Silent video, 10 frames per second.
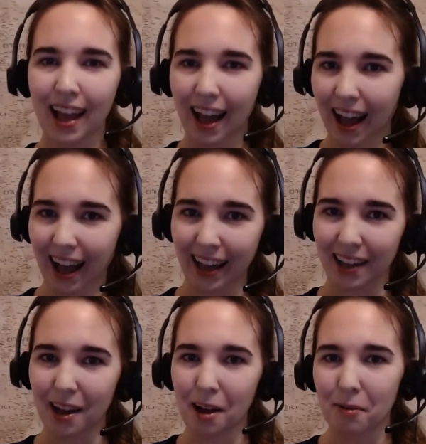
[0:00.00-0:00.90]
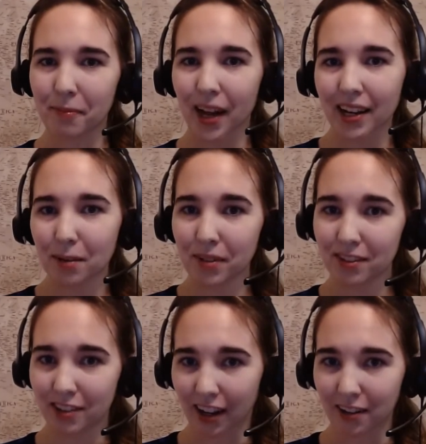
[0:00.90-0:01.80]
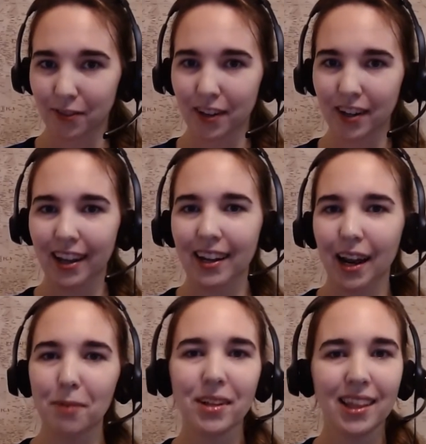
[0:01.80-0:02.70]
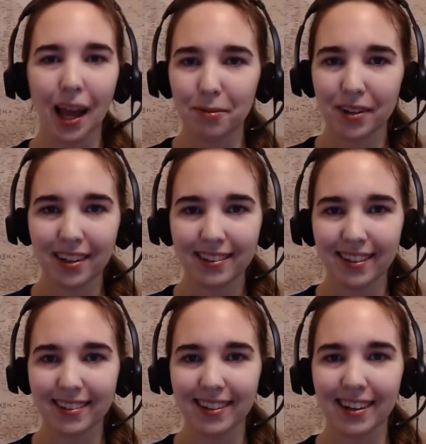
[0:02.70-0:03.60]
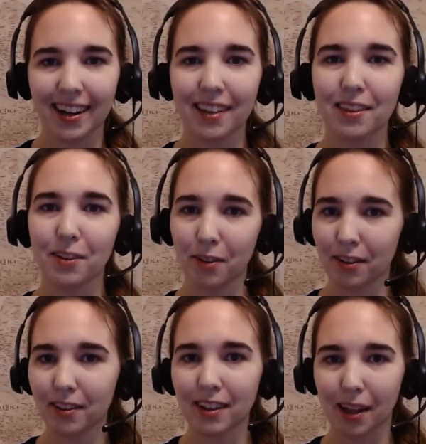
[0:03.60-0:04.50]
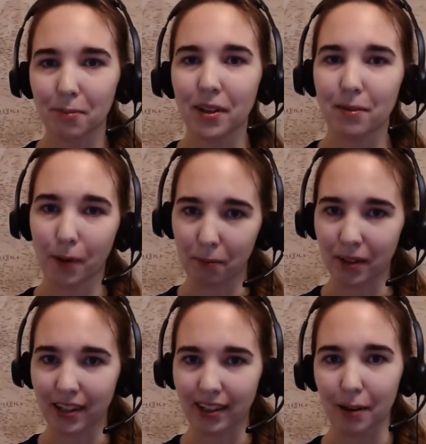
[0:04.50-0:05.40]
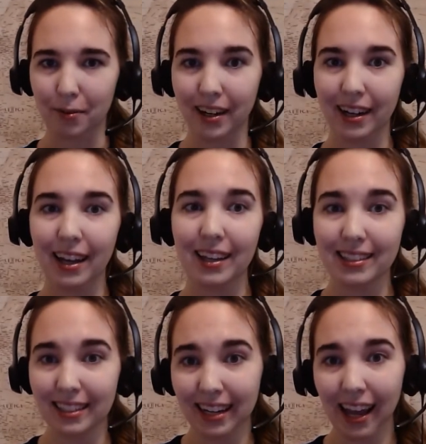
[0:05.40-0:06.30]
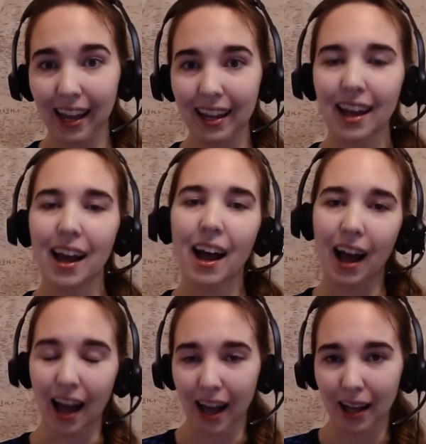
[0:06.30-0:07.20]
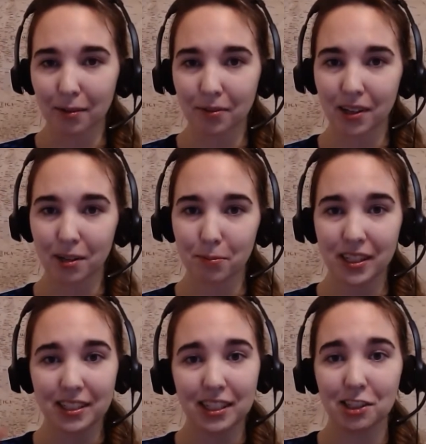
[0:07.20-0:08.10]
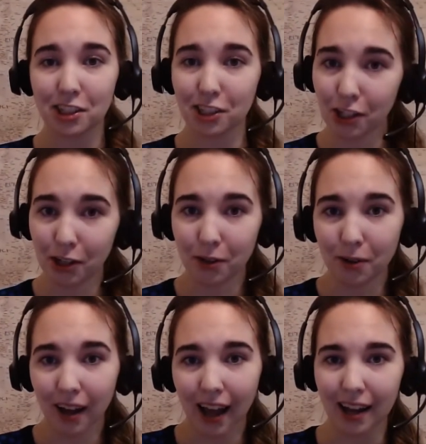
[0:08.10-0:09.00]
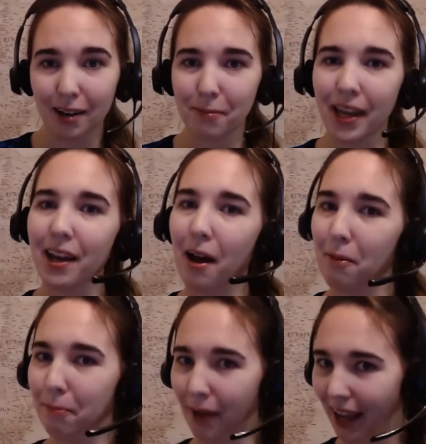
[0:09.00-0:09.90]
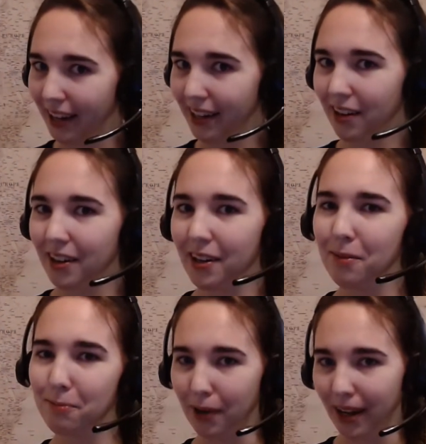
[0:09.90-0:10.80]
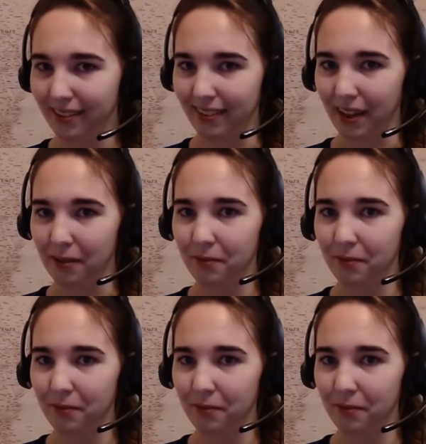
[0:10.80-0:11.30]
Hi, my name is Jennifer, and I'm a library assistant at the North Columbus Public Library. And today, I'm going to be teaching you how to make a binary bracelet.